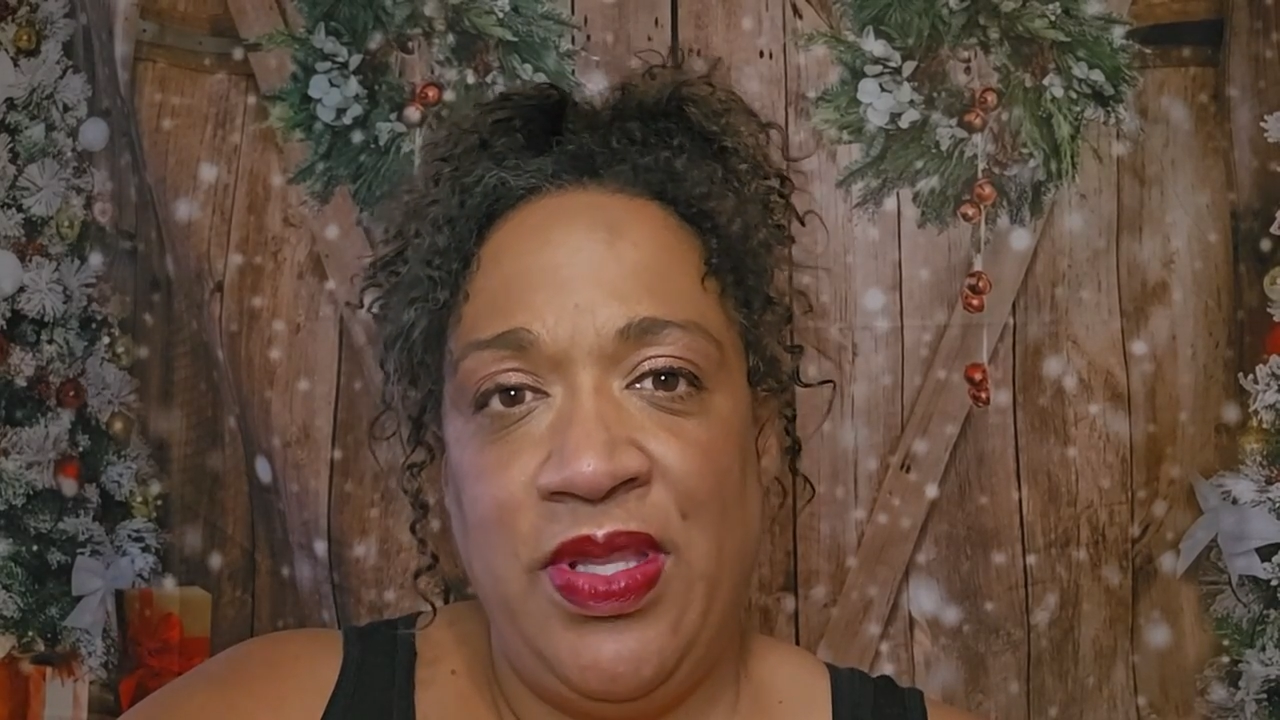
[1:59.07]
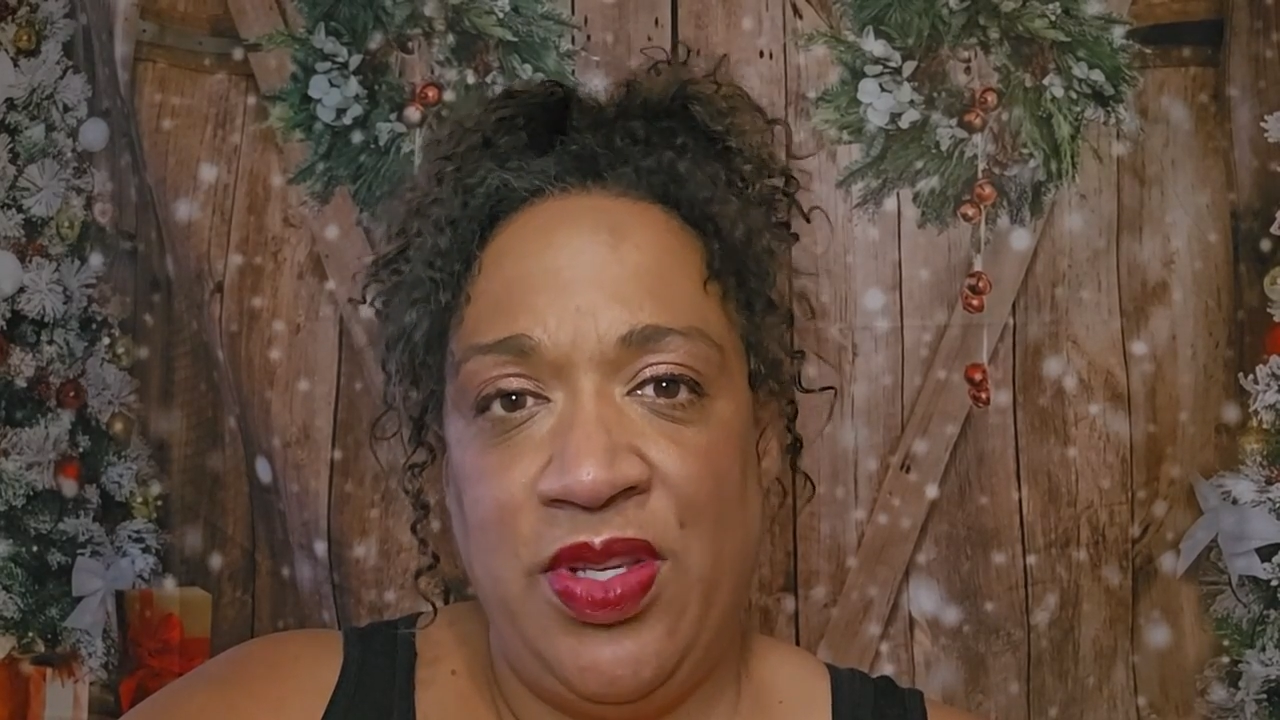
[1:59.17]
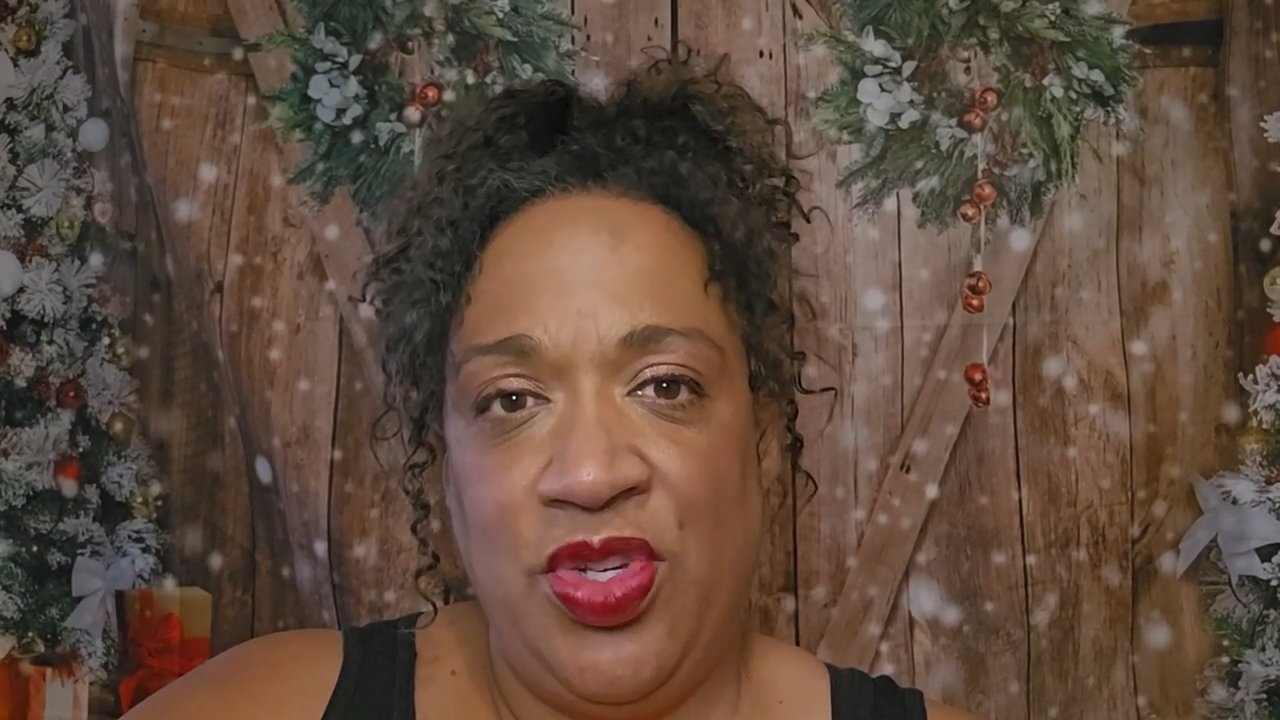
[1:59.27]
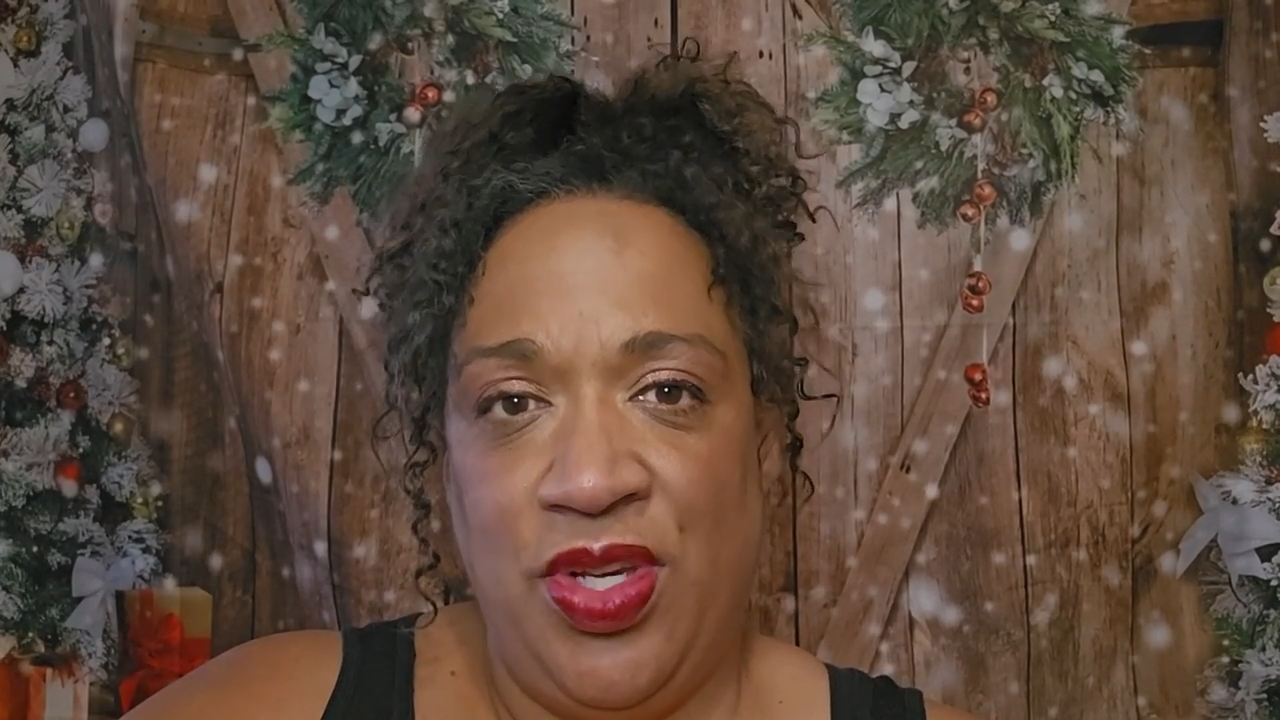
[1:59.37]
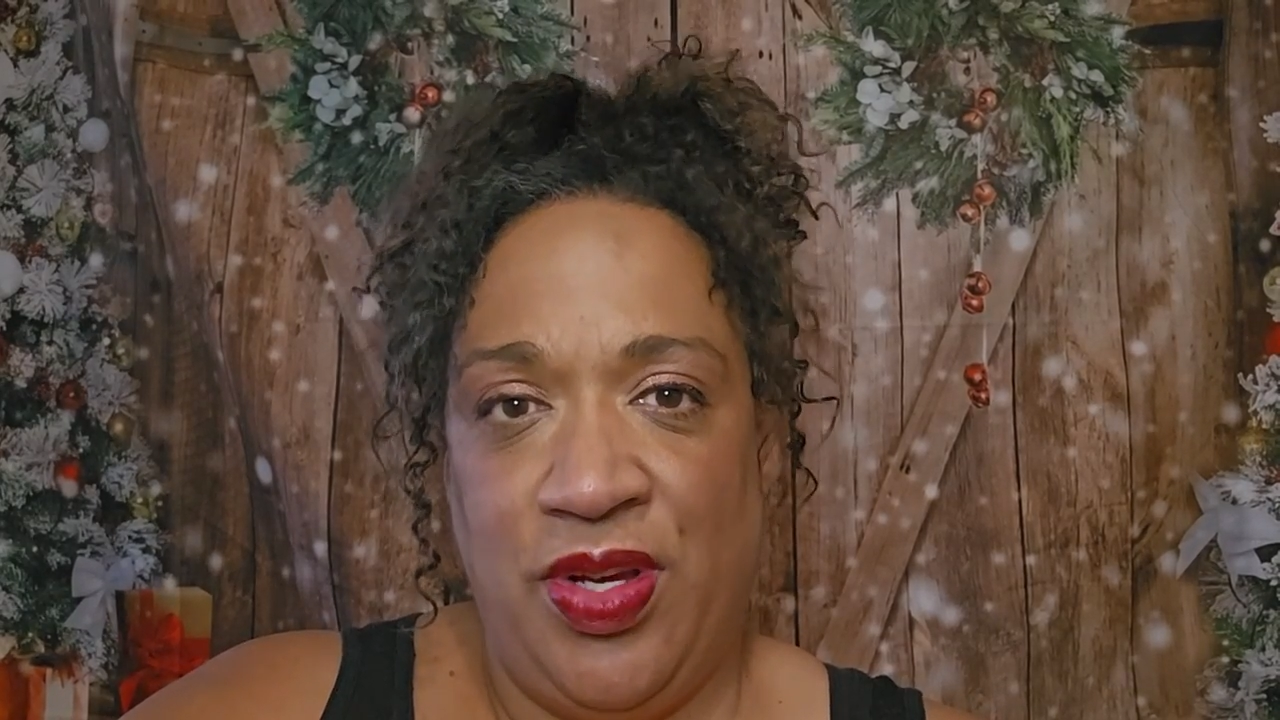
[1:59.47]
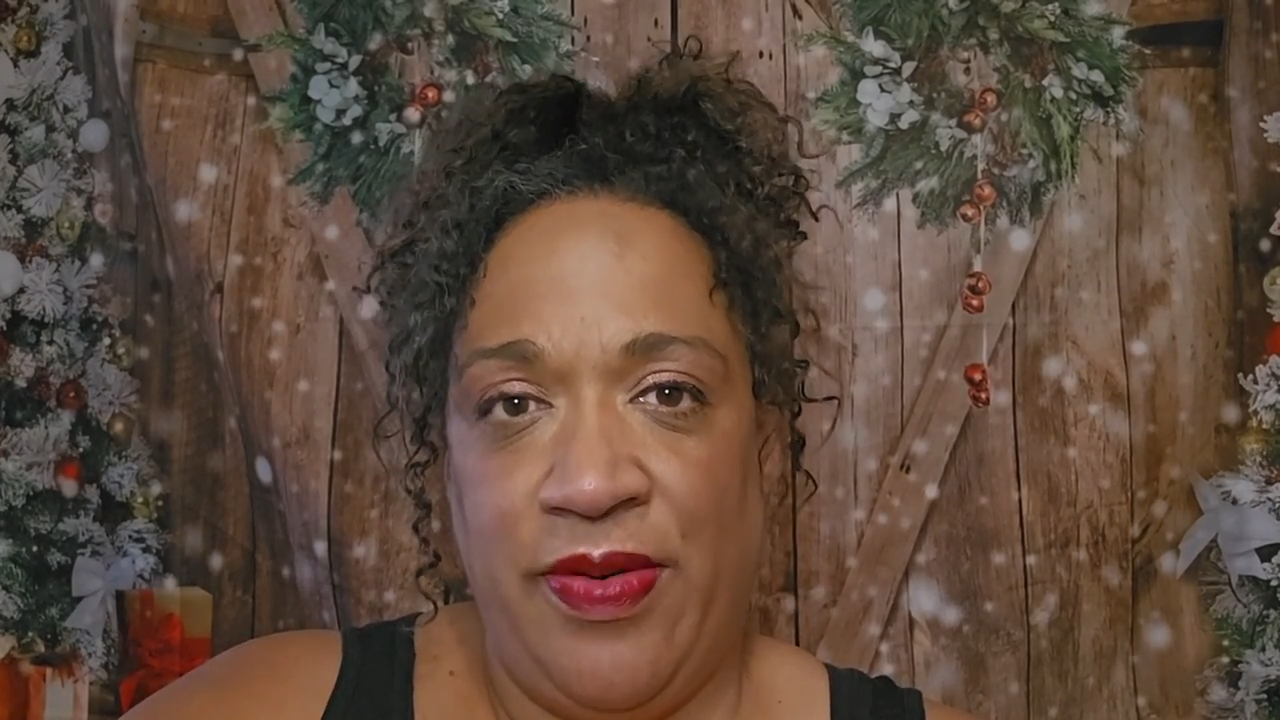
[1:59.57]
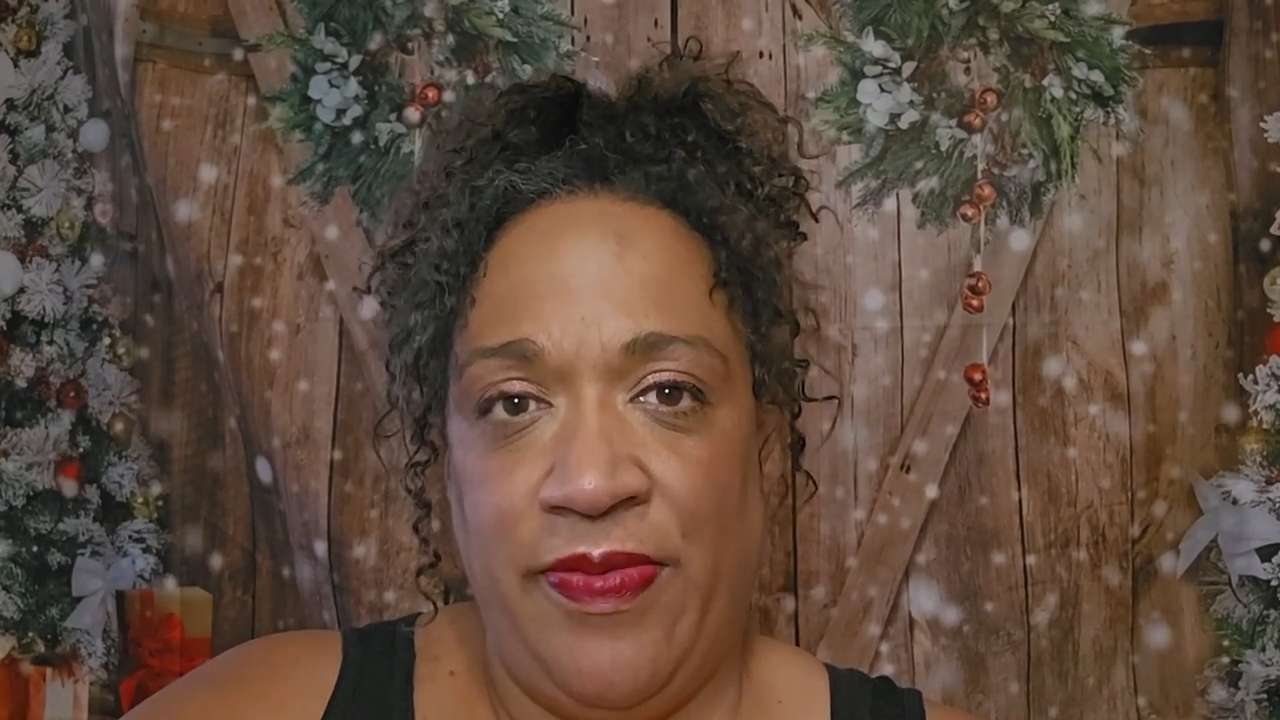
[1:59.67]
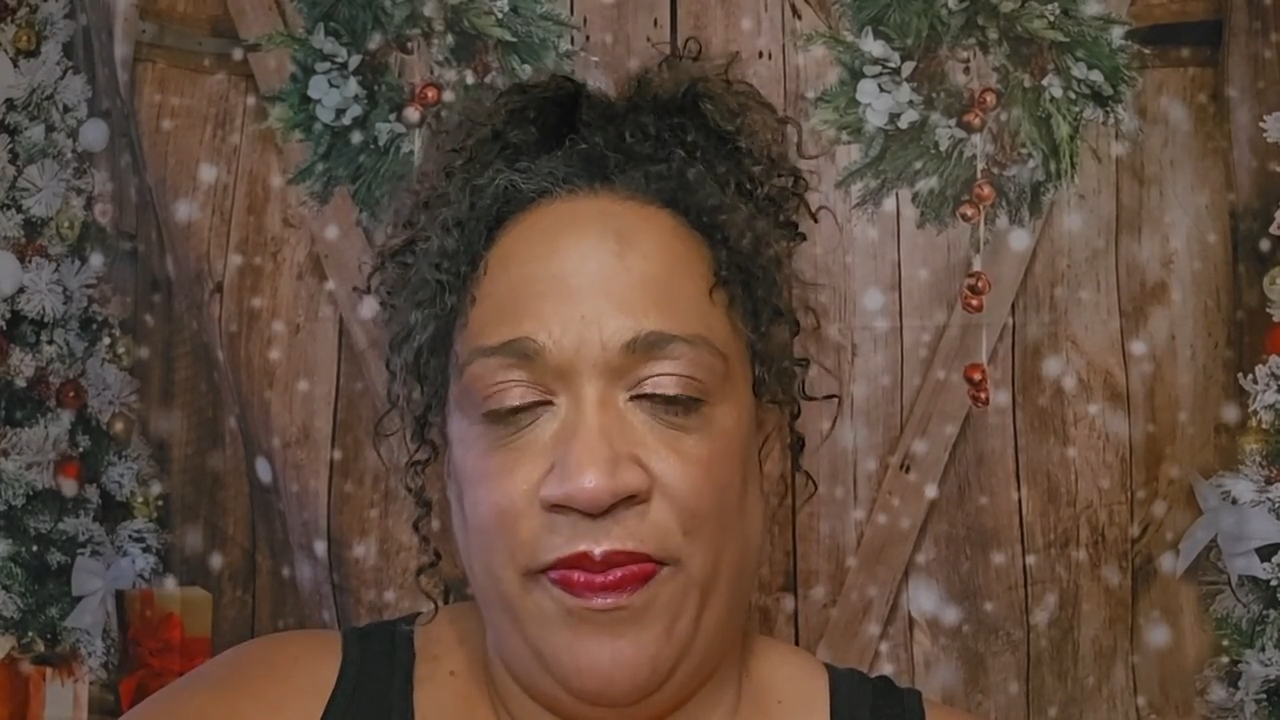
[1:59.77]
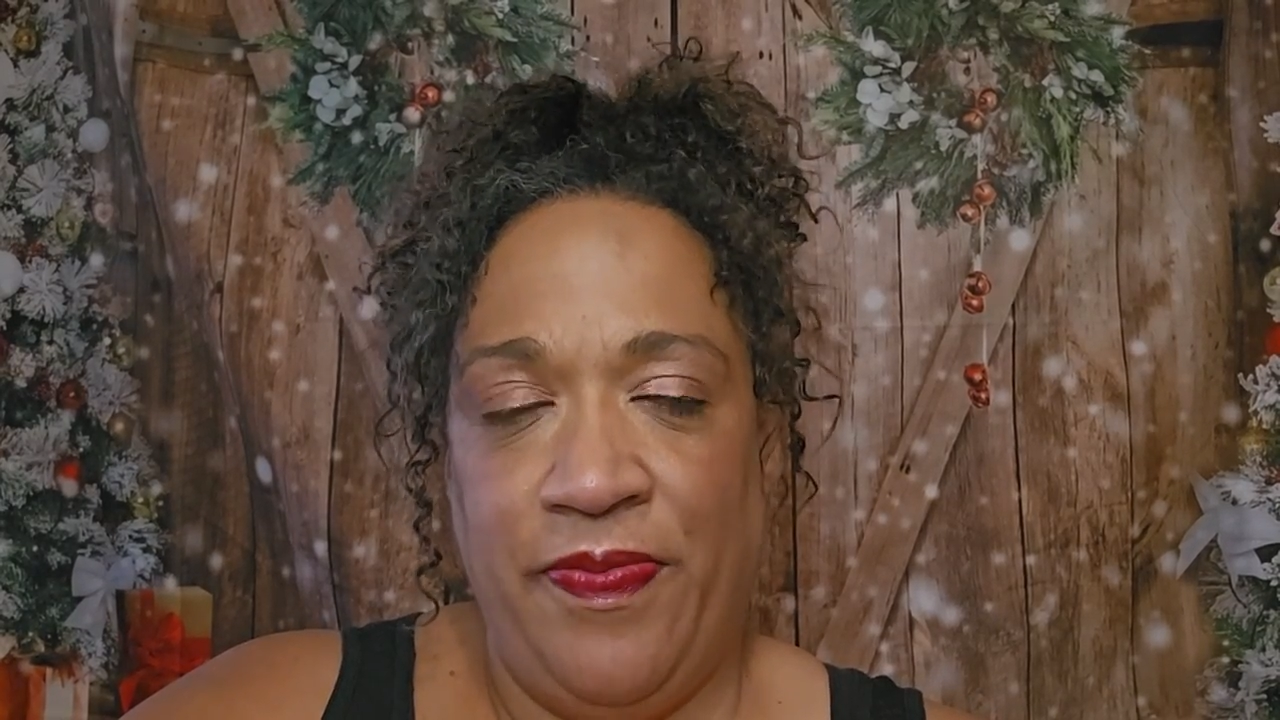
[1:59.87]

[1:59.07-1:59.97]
this year,